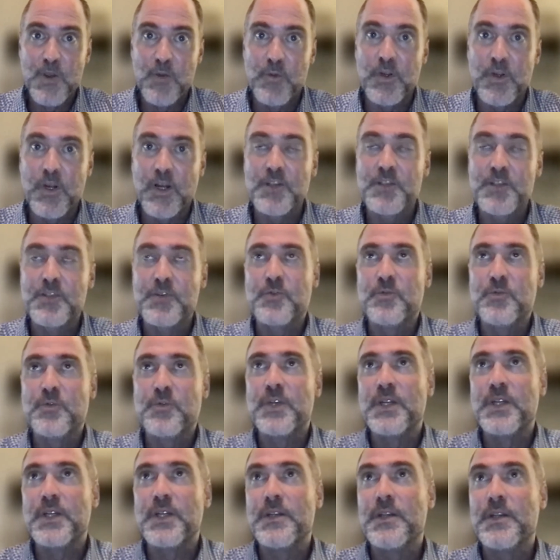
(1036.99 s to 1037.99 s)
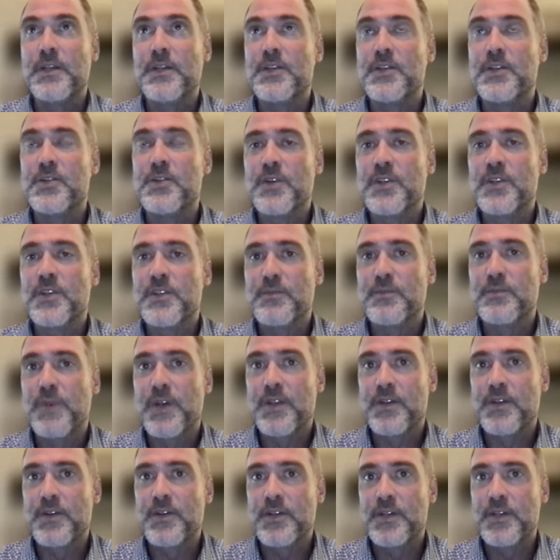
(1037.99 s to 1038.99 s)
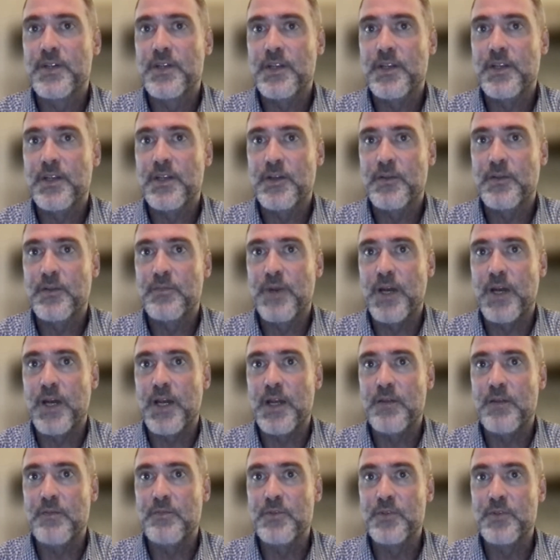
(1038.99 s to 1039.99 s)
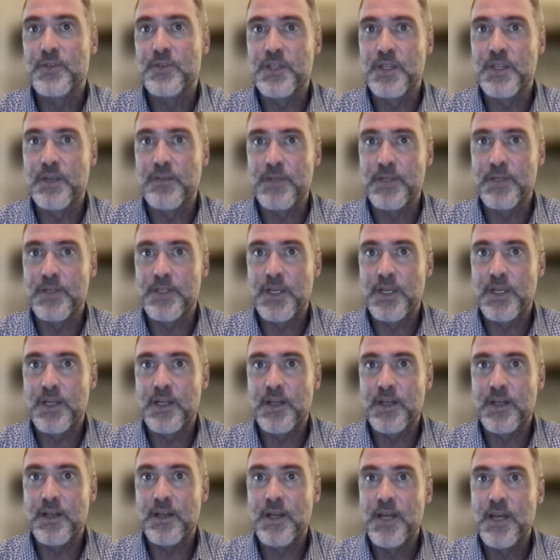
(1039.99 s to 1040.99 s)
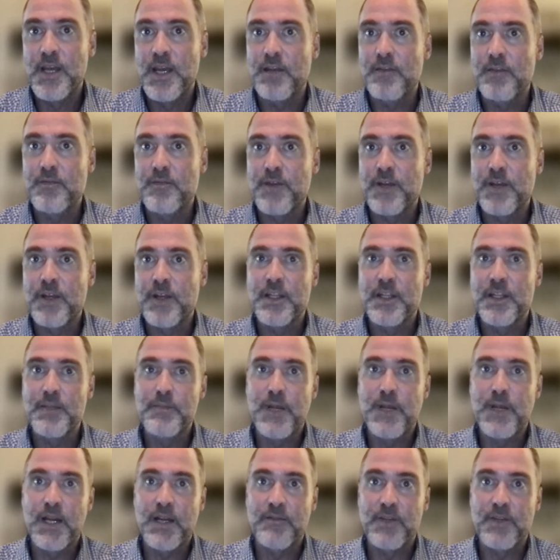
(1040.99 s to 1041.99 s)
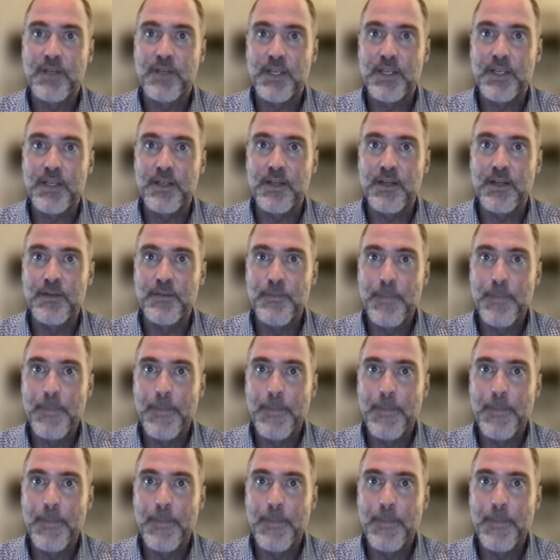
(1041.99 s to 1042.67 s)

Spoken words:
We also read The Joys of Motherhood by Bucci and Macheda, and finally the Bhagavad Gita,